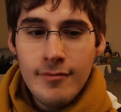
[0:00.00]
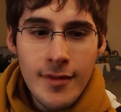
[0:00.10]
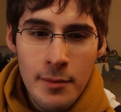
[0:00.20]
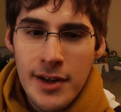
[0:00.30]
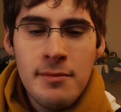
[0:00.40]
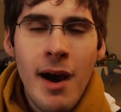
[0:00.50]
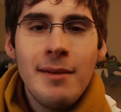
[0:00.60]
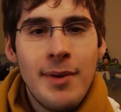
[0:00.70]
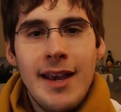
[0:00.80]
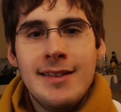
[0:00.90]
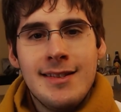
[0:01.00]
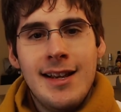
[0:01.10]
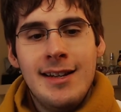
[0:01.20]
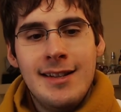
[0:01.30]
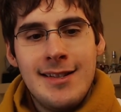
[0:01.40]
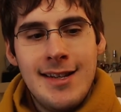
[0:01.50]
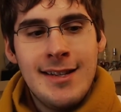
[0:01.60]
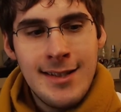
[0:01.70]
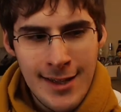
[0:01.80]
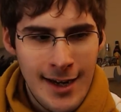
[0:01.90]
but in my pace and it's
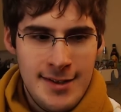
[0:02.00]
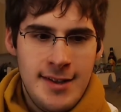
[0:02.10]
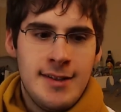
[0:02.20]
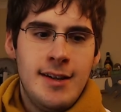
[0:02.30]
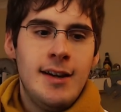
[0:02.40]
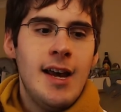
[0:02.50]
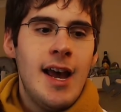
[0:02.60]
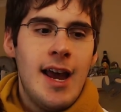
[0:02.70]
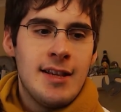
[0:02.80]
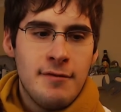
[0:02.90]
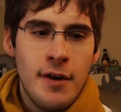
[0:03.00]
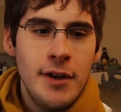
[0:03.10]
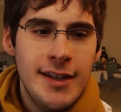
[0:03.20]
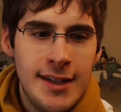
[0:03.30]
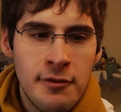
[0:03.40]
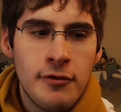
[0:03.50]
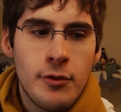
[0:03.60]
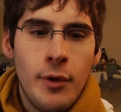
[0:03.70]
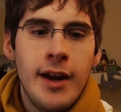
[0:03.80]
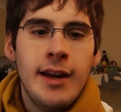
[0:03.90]
it's nice it's a it's a very different
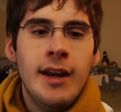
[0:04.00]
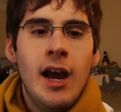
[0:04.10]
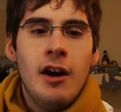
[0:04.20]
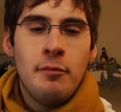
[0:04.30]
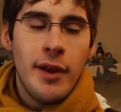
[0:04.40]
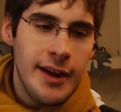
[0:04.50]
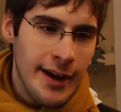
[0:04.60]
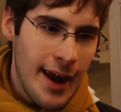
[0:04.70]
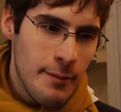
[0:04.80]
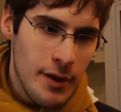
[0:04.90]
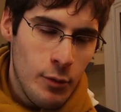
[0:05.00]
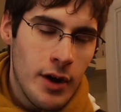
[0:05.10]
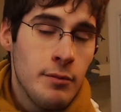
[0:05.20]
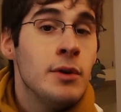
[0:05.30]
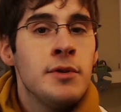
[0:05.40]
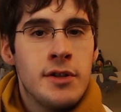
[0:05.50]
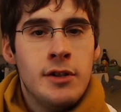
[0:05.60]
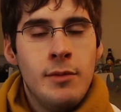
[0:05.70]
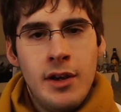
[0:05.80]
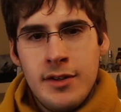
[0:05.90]
way of playing a game than what i'm used
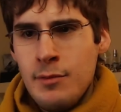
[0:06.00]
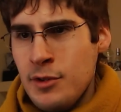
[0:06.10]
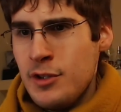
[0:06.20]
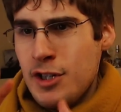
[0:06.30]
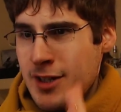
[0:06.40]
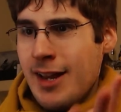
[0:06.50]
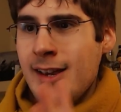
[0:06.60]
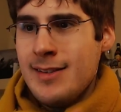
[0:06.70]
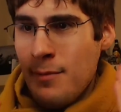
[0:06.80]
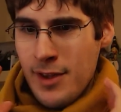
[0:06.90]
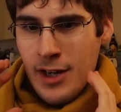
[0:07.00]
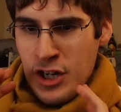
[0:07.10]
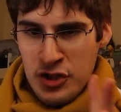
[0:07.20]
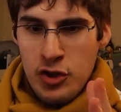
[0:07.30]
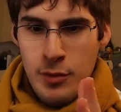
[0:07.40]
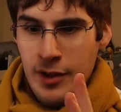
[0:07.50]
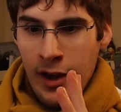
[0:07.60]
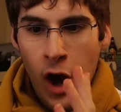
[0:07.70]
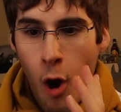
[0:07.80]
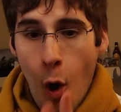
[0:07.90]
to because i'm used to just taking something and consuming
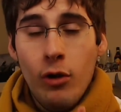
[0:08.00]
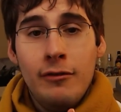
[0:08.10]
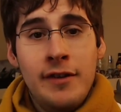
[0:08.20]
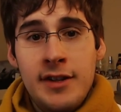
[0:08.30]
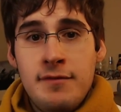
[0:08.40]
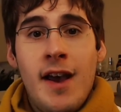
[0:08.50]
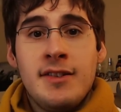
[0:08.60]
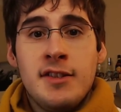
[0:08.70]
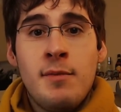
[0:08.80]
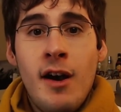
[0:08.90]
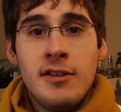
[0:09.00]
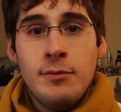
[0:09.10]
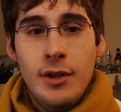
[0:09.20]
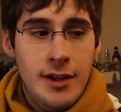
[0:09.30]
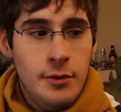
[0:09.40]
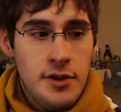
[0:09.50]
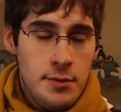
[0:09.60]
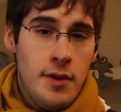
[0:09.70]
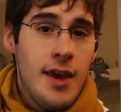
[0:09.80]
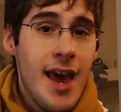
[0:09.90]
all of it as fast as possible i do this
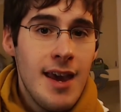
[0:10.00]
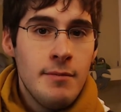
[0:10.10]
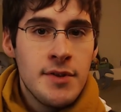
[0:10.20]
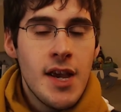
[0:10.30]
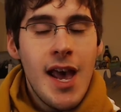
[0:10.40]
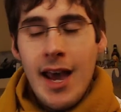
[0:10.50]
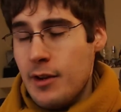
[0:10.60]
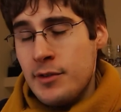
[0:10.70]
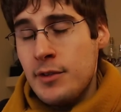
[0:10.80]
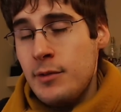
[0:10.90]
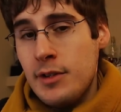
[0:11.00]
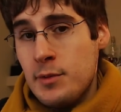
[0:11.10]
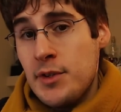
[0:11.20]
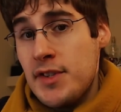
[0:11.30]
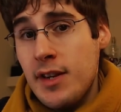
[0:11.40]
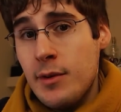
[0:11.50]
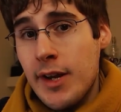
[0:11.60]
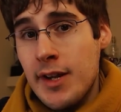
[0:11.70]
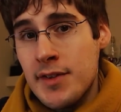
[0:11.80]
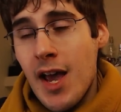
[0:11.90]
with games and i also do this with
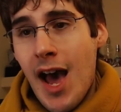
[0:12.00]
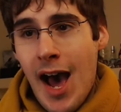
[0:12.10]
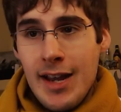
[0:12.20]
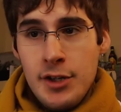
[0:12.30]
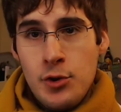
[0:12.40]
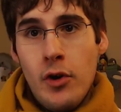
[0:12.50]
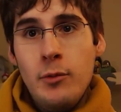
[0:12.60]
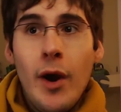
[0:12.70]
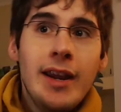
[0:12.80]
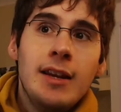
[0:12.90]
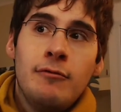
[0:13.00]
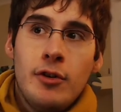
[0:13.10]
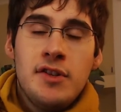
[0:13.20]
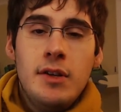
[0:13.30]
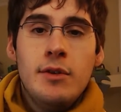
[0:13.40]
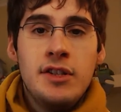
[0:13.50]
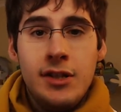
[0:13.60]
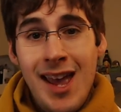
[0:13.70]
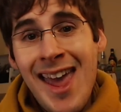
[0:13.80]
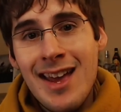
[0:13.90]
series i enjoy waiting for a series
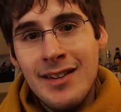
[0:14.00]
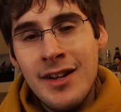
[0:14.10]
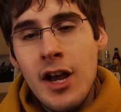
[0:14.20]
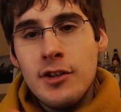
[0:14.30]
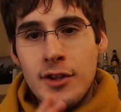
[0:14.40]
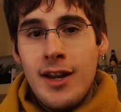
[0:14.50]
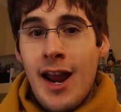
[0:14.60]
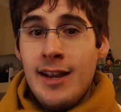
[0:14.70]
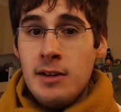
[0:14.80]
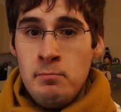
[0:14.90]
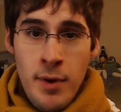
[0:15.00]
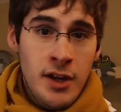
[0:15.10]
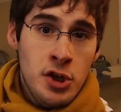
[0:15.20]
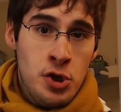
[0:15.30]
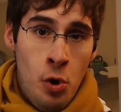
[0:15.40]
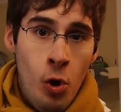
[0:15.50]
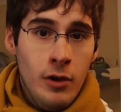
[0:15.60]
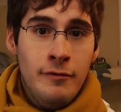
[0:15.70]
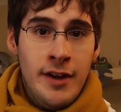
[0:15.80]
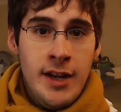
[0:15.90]
to end so that i could binge all
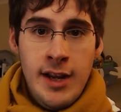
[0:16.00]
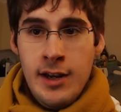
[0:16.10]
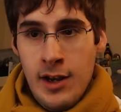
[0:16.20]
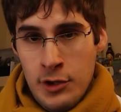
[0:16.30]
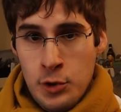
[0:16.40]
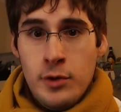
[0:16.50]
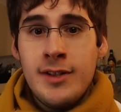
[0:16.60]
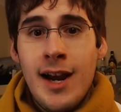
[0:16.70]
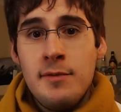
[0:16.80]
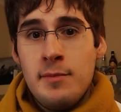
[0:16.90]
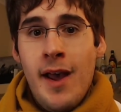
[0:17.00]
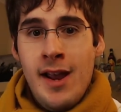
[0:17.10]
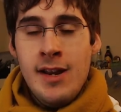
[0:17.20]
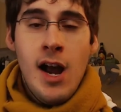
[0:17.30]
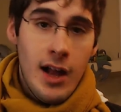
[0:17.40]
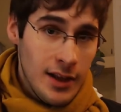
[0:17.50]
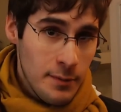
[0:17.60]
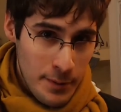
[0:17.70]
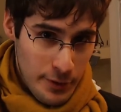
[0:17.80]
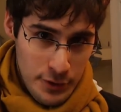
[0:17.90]
of it in a short time span a lot of
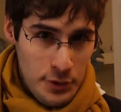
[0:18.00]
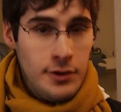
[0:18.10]
people enjoy